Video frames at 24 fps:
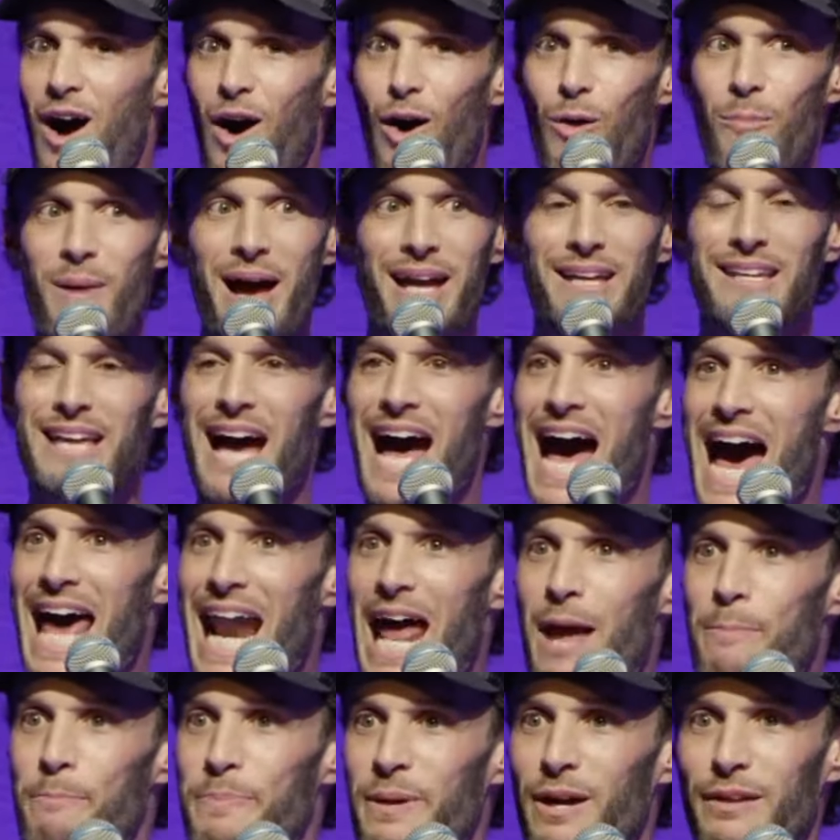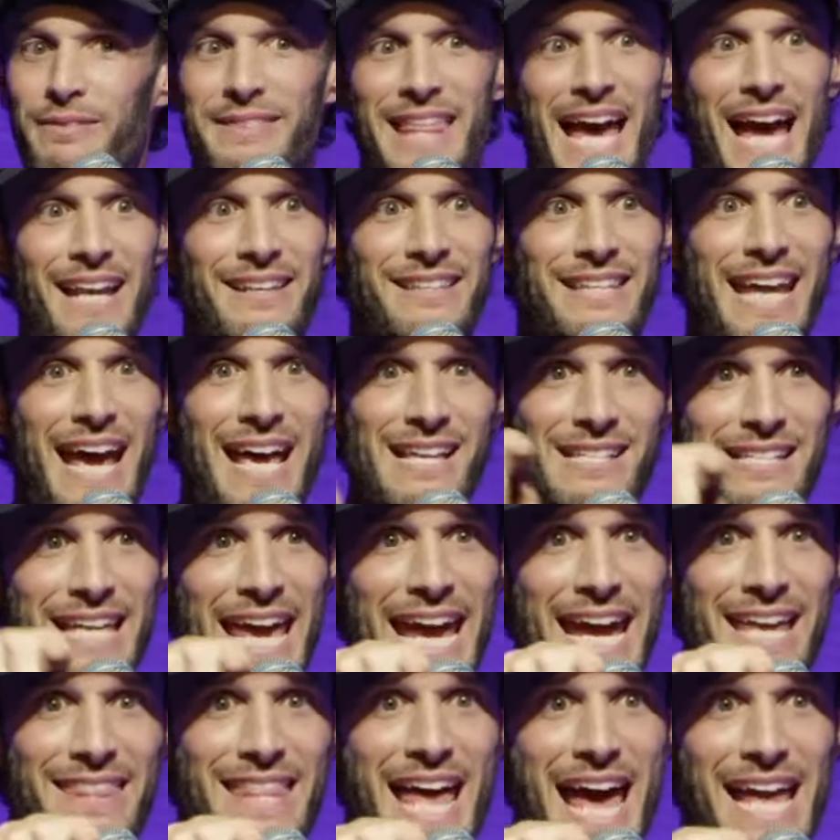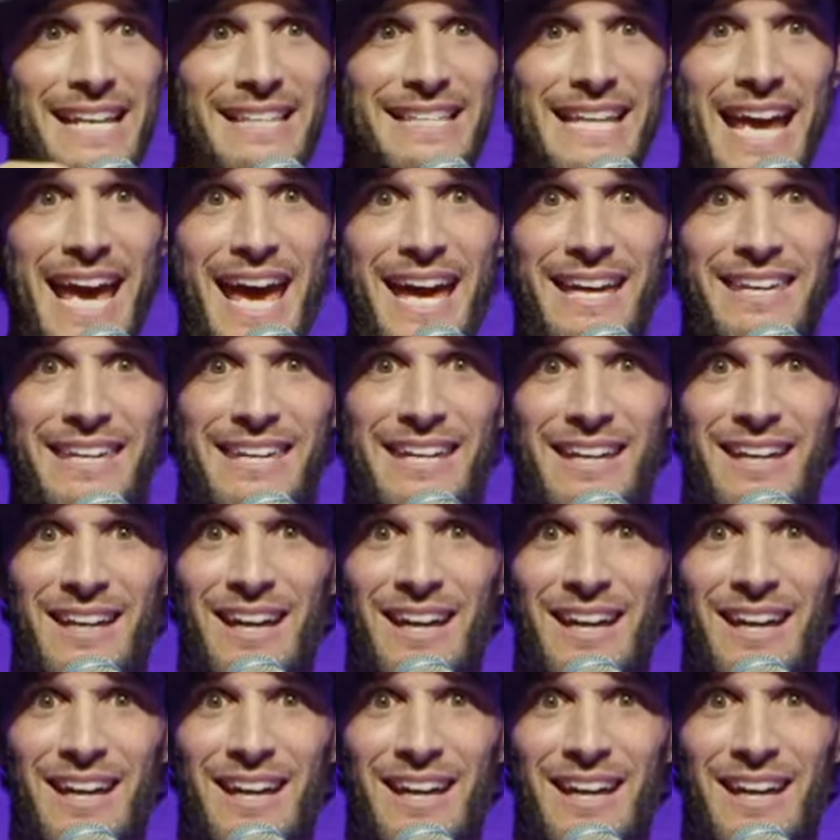oh my God, I built that desk and that dick!